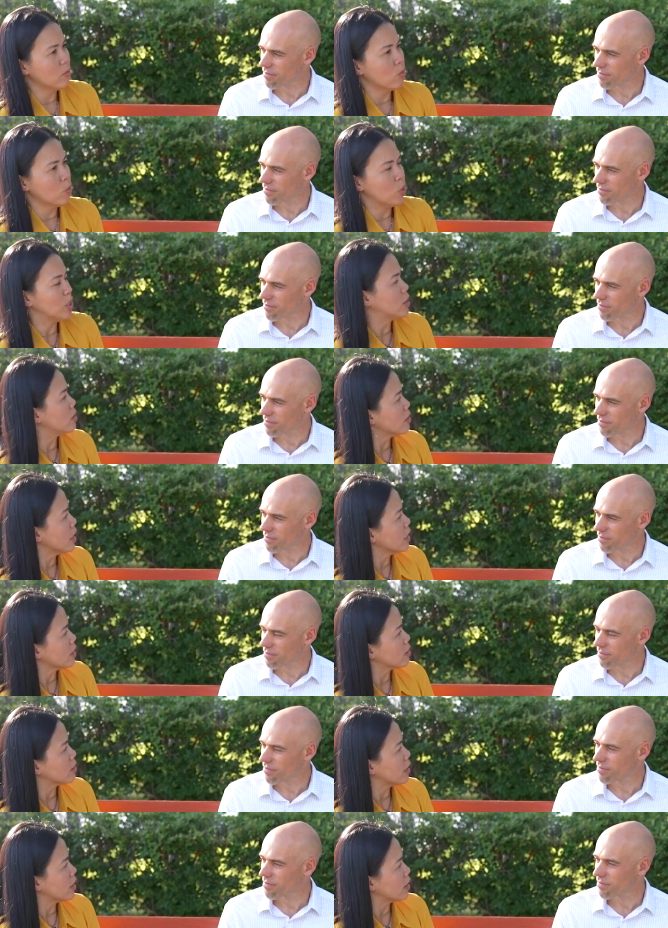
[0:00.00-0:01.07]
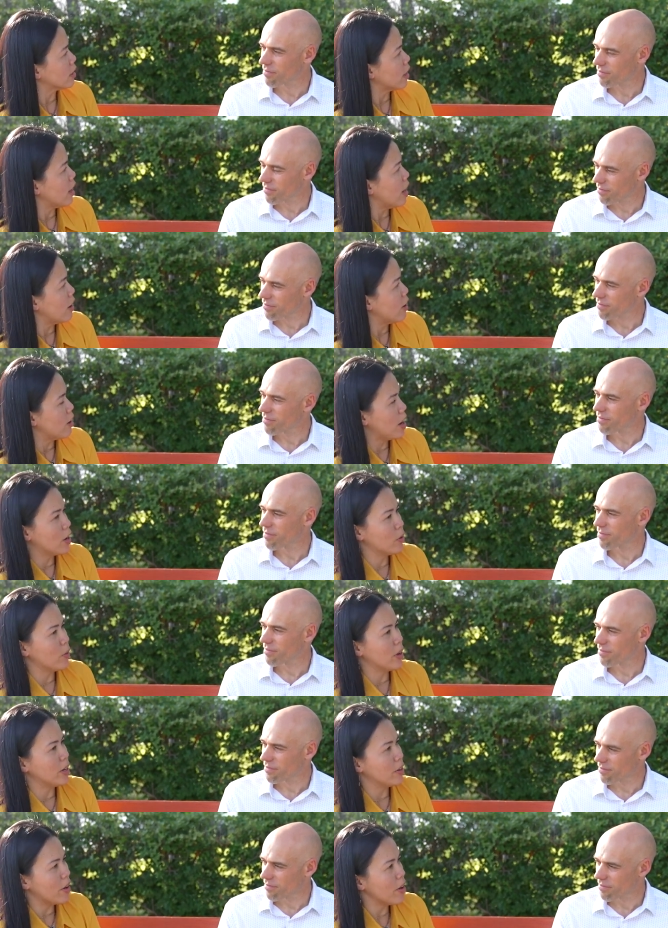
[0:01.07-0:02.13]
Speaker 1: What's next? Like, how, how do
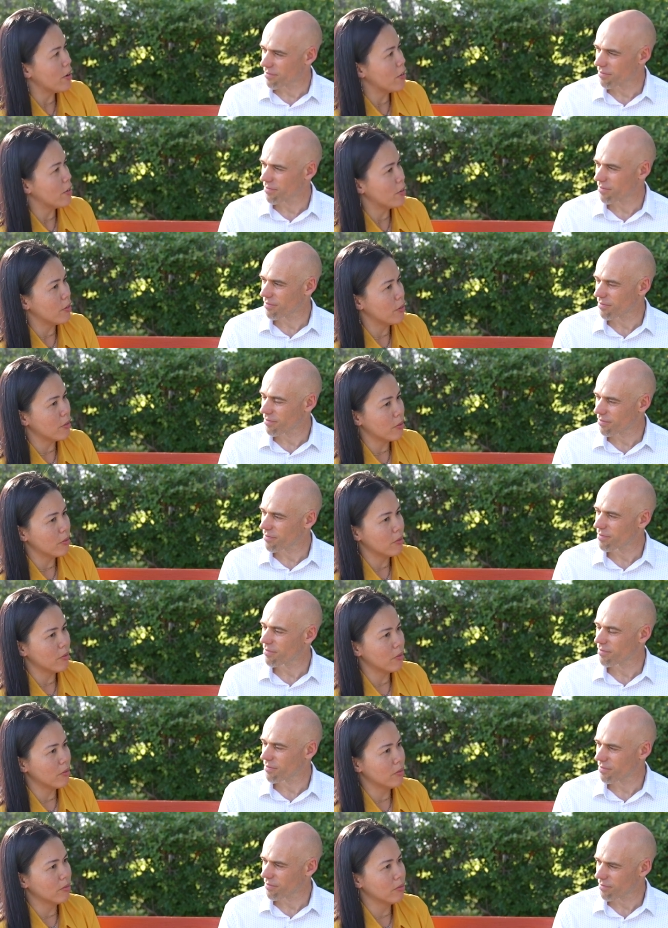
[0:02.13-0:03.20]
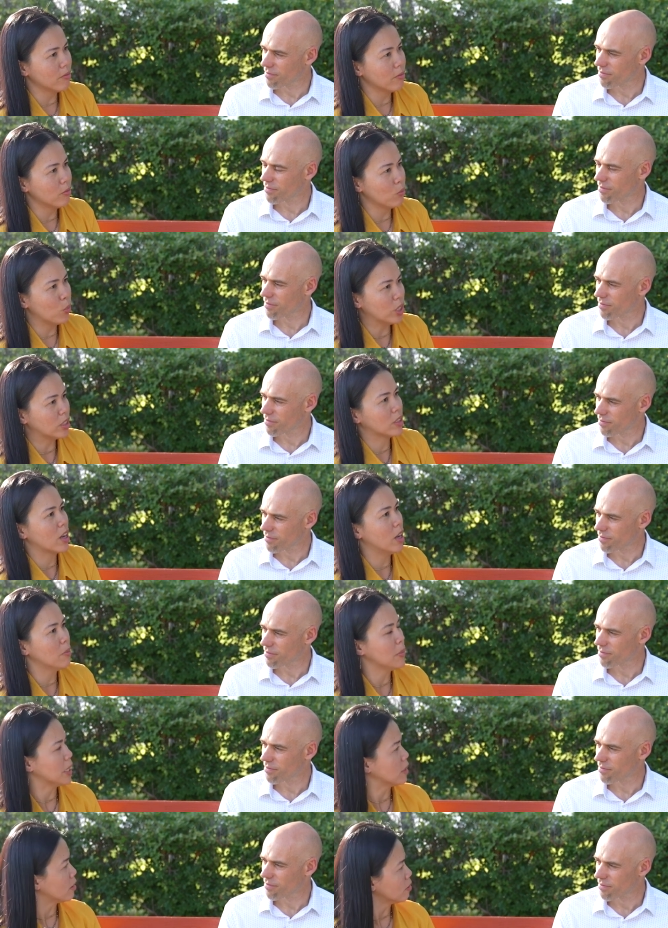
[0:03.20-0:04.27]
I know what's
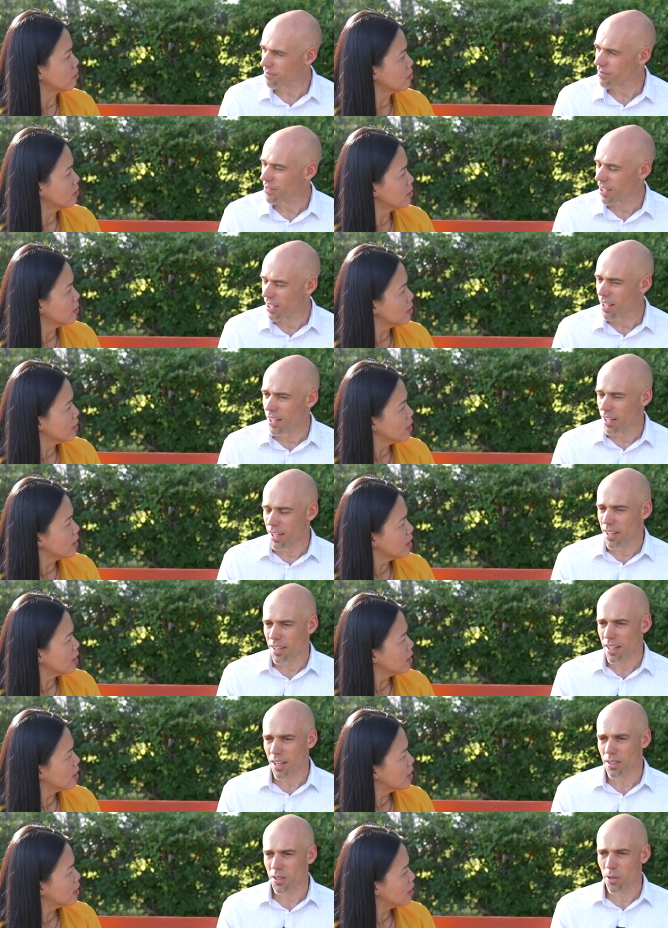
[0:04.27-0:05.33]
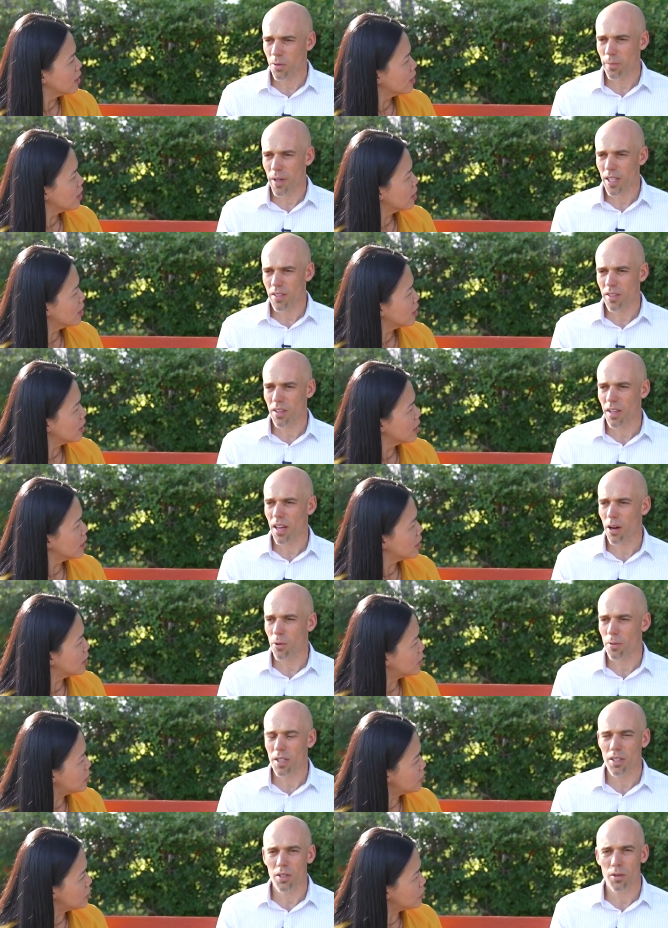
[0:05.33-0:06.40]
coming?
Speaker 2: Yeah, so basically how
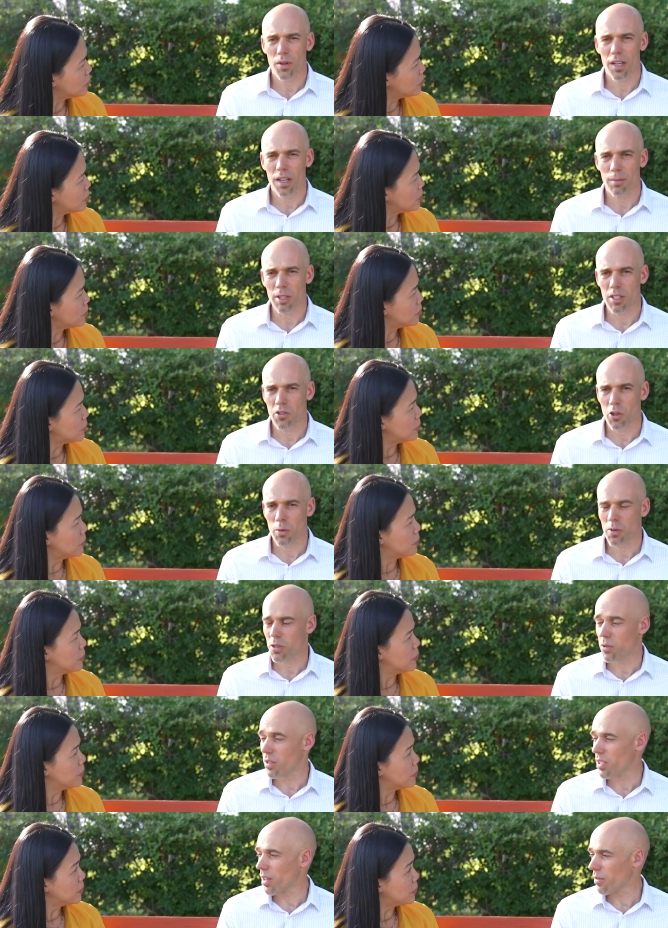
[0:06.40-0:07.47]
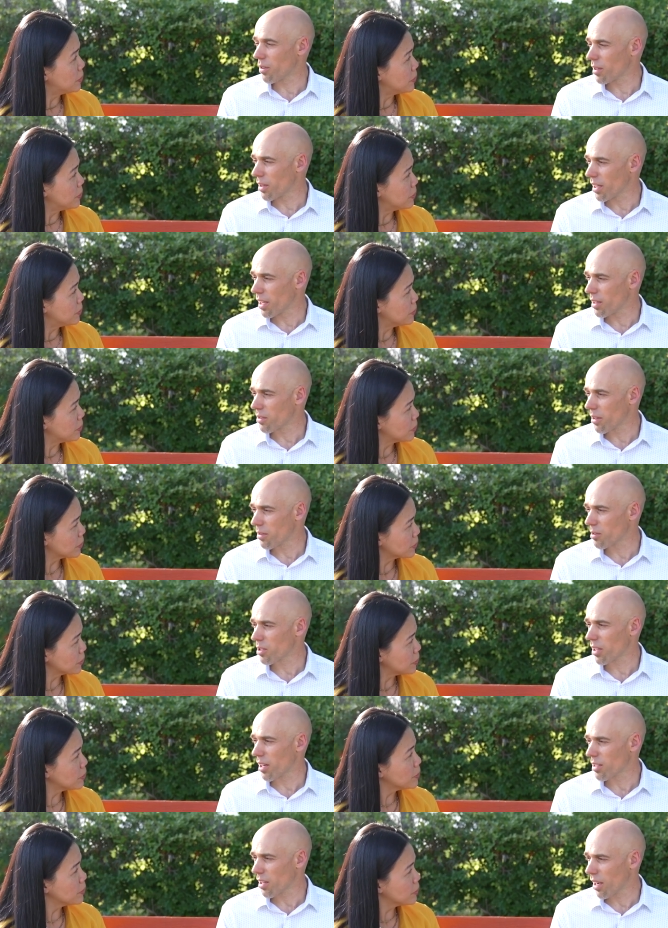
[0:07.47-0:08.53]
we do it, I mean, groups do it differently. So
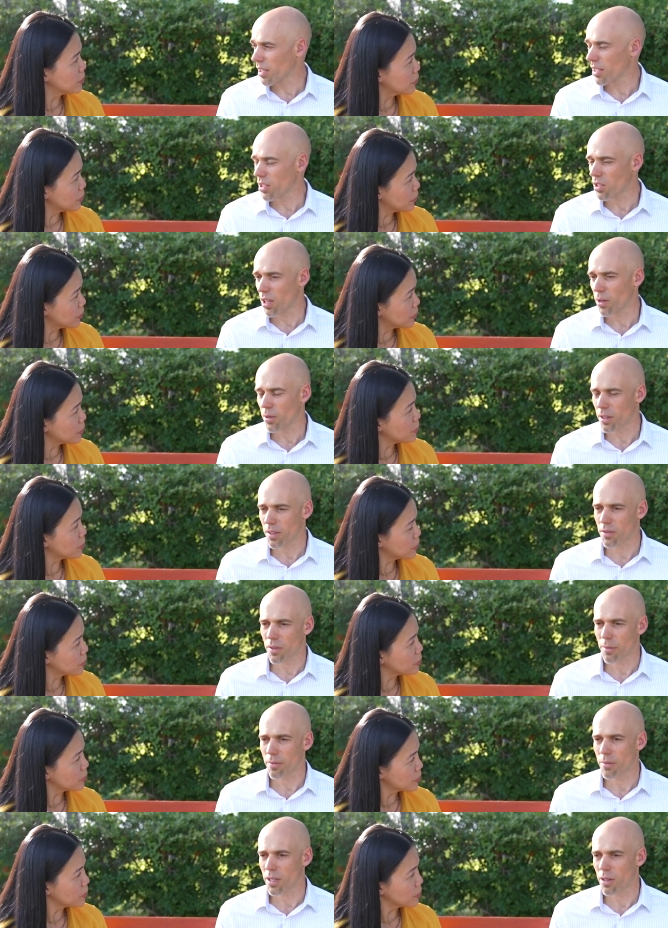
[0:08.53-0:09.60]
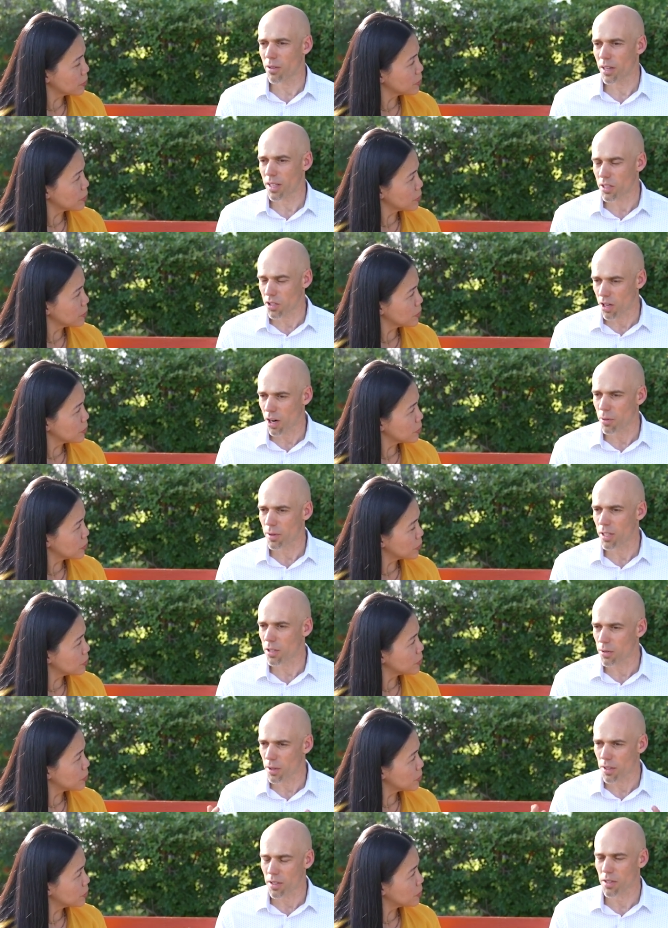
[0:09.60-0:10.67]
just kind of talking generally from, you know, I can share how we
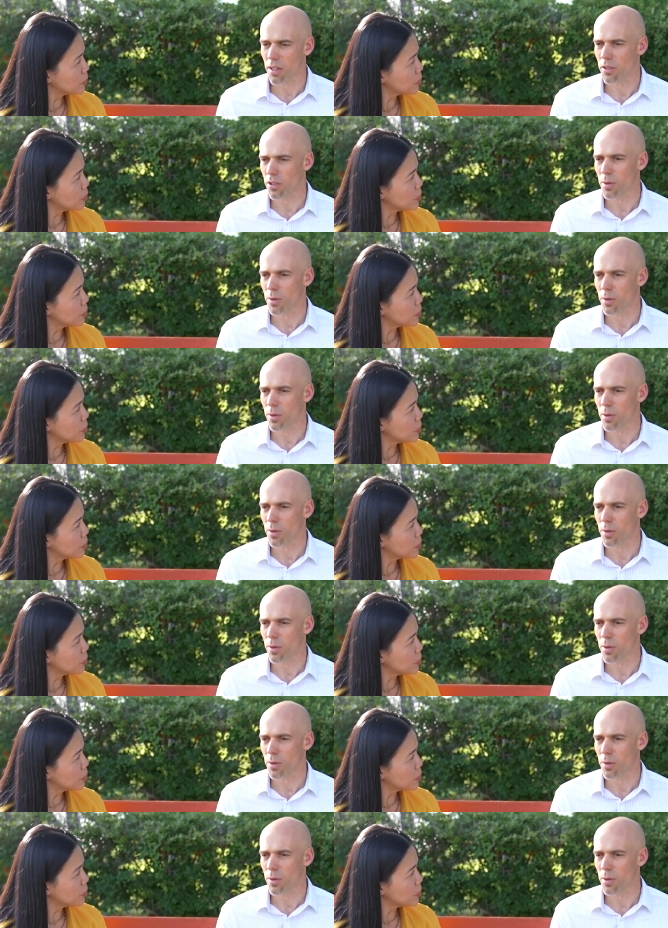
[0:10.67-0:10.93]
do it. And there's other